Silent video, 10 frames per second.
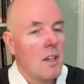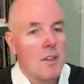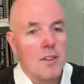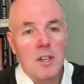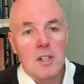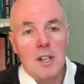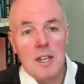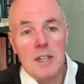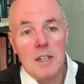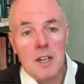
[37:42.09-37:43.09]

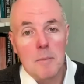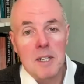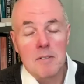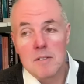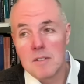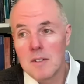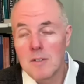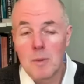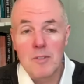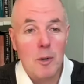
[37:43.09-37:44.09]
Thirdly, I mean,
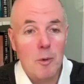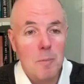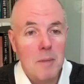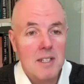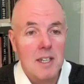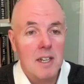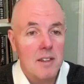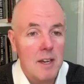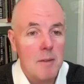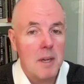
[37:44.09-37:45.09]
we've got to admit
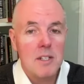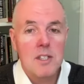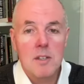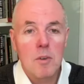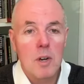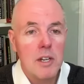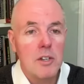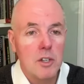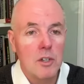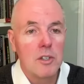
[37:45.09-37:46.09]
it, they made some really
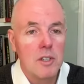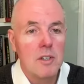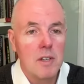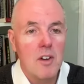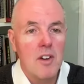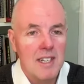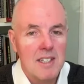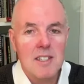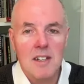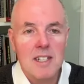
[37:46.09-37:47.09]
good, you know,
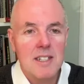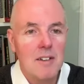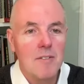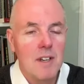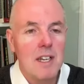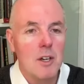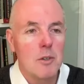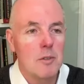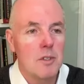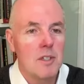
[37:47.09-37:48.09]
exciting
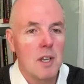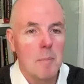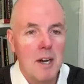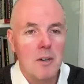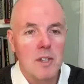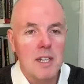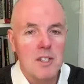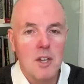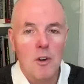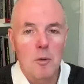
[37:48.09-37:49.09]
videos about
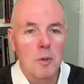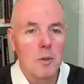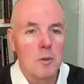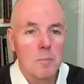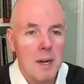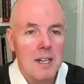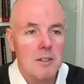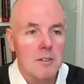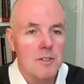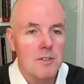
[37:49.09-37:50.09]
these horrible
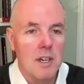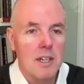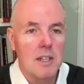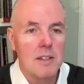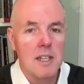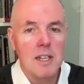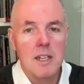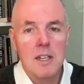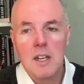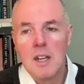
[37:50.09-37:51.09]
battles, right? And
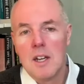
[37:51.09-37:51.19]
the